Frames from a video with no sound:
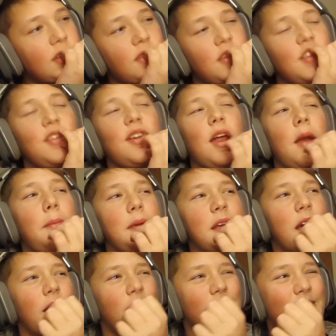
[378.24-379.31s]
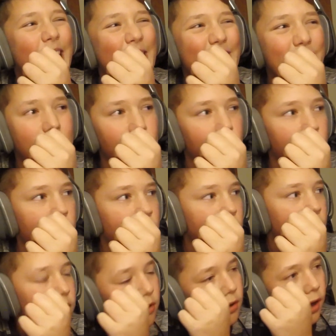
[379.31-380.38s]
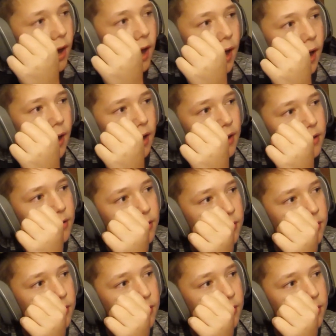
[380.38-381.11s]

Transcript: This one's gotta be a grinder. Uh,